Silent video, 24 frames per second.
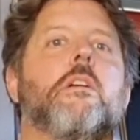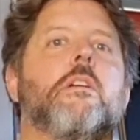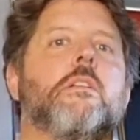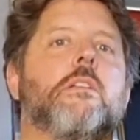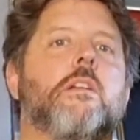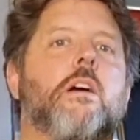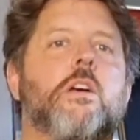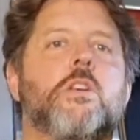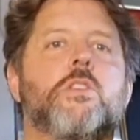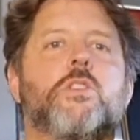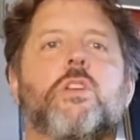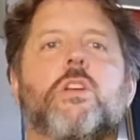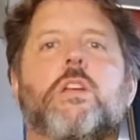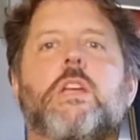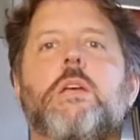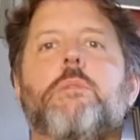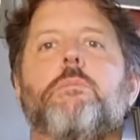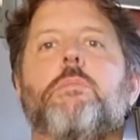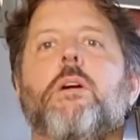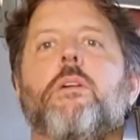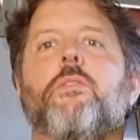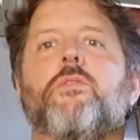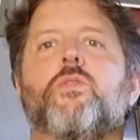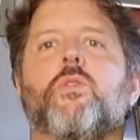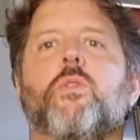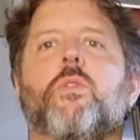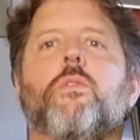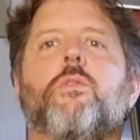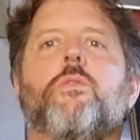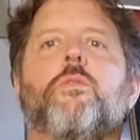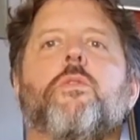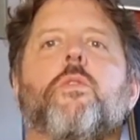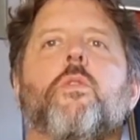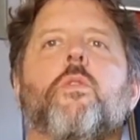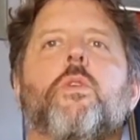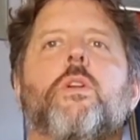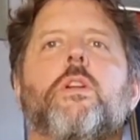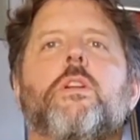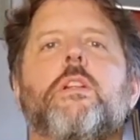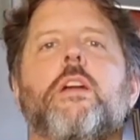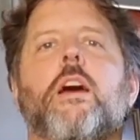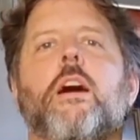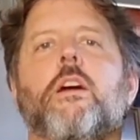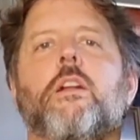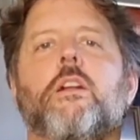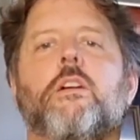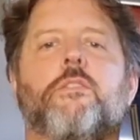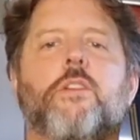nice to keep have sort of fallen
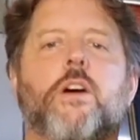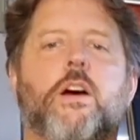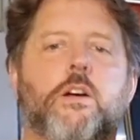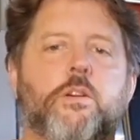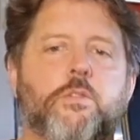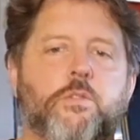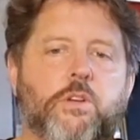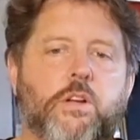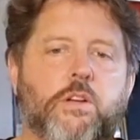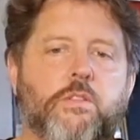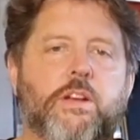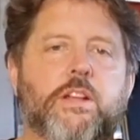out of vogue.